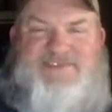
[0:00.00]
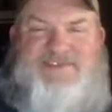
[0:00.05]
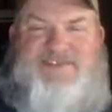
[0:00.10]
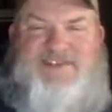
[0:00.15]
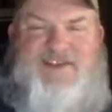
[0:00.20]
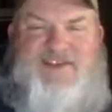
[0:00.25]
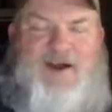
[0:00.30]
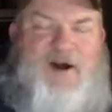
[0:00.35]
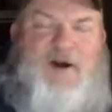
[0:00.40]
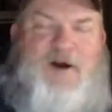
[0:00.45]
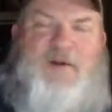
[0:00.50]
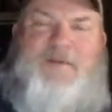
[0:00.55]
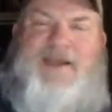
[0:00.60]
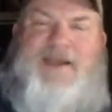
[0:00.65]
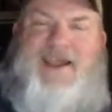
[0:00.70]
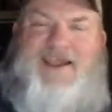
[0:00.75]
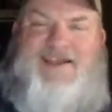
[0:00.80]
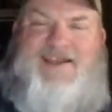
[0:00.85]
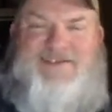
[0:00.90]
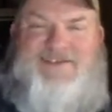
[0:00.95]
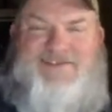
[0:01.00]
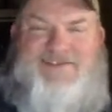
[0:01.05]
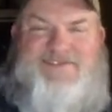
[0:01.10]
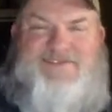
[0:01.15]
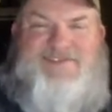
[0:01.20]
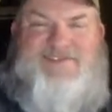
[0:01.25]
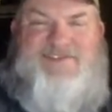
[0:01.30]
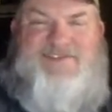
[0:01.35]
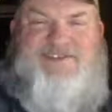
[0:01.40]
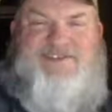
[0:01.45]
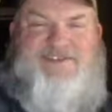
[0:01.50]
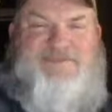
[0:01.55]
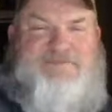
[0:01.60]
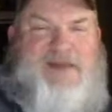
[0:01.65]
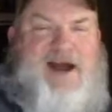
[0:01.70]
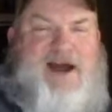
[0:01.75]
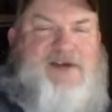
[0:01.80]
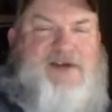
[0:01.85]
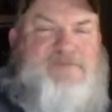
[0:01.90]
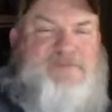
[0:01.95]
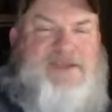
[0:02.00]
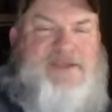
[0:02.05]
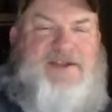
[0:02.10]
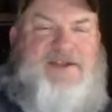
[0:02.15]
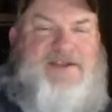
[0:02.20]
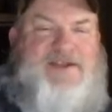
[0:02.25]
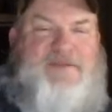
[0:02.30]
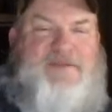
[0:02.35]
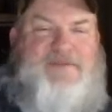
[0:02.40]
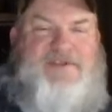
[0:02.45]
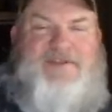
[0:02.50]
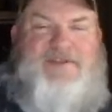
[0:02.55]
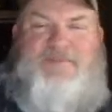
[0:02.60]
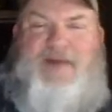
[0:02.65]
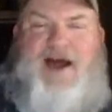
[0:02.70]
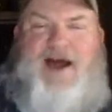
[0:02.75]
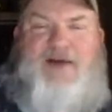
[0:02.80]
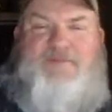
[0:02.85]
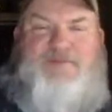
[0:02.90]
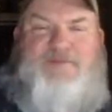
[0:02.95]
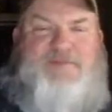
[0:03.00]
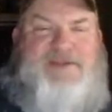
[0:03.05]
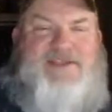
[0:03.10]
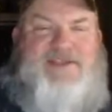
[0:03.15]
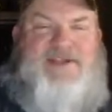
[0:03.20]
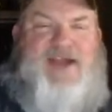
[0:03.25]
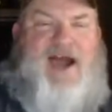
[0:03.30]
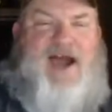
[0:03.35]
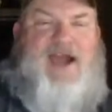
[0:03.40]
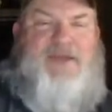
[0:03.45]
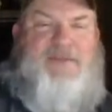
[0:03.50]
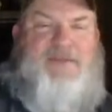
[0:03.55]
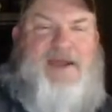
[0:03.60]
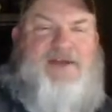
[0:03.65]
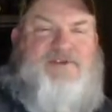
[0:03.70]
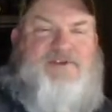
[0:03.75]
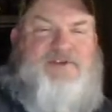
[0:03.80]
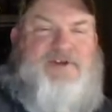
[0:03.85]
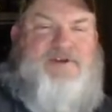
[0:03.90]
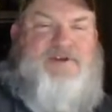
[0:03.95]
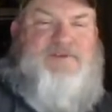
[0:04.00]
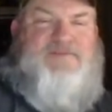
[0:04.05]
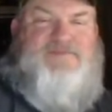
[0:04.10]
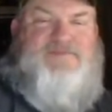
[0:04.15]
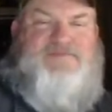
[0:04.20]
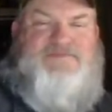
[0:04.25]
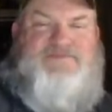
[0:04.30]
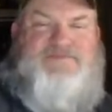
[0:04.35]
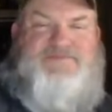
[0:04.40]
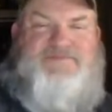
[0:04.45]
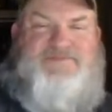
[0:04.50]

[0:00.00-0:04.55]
Man. Mine would be the Diet Mountain Dew. The